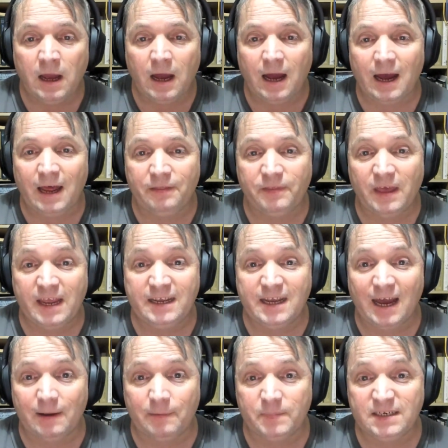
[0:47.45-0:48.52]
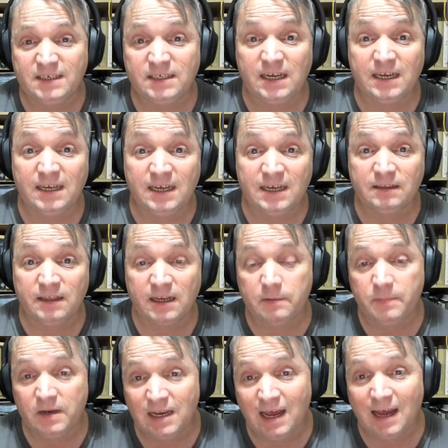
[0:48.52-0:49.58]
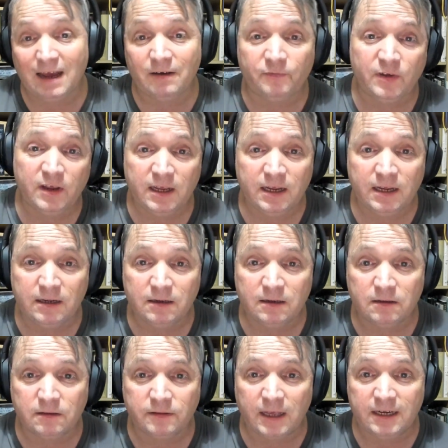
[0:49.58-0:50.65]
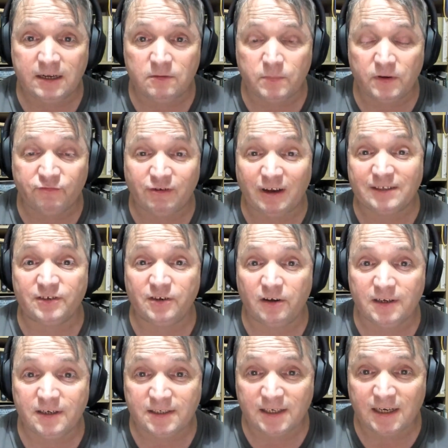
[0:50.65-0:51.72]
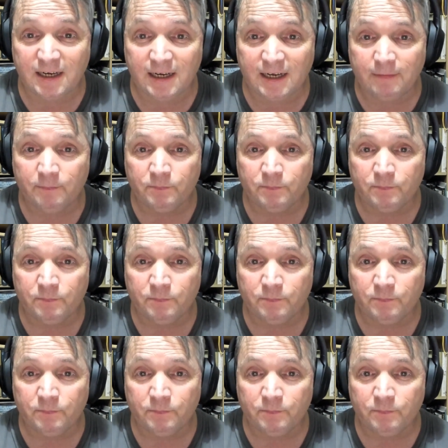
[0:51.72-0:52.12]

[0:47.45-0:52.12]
And they can be singing, they can be laughing, they can be fraternising,